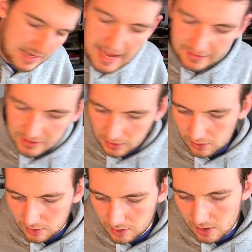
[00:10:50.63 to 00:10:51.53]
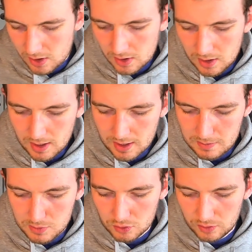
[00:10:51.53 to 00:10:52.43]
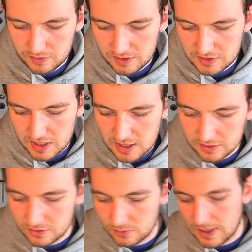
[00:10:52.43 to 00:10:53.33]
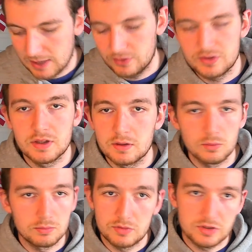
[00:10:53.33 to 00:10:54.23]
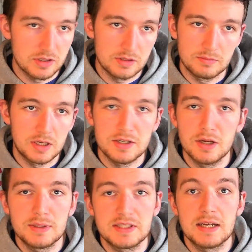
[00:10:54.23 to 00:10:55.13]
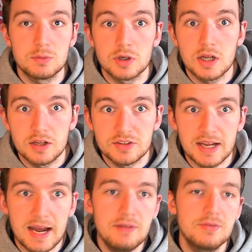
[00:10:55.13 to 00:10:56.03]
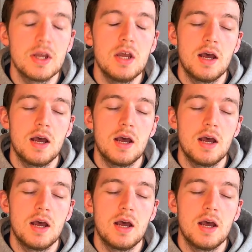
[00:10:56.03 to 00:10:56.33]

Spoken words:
catalogue all of these cards as well, so that I know exactly what cards I have.